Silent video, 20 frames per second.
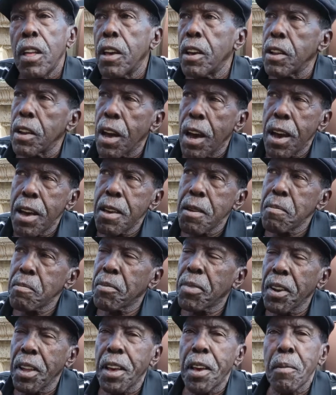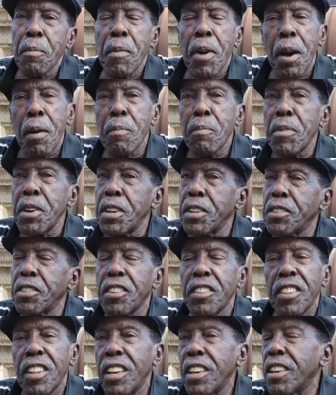And I am playing my
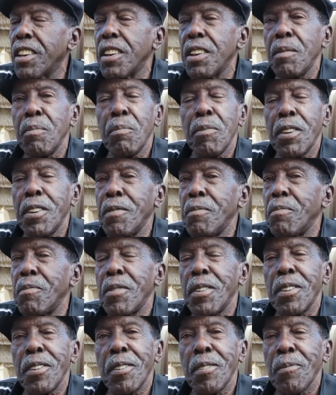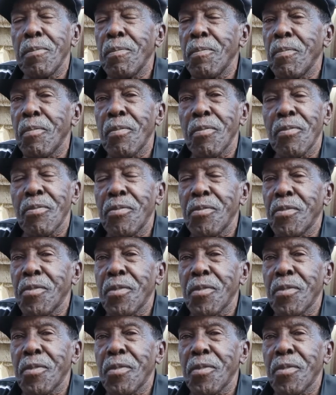best, and they can't beat me.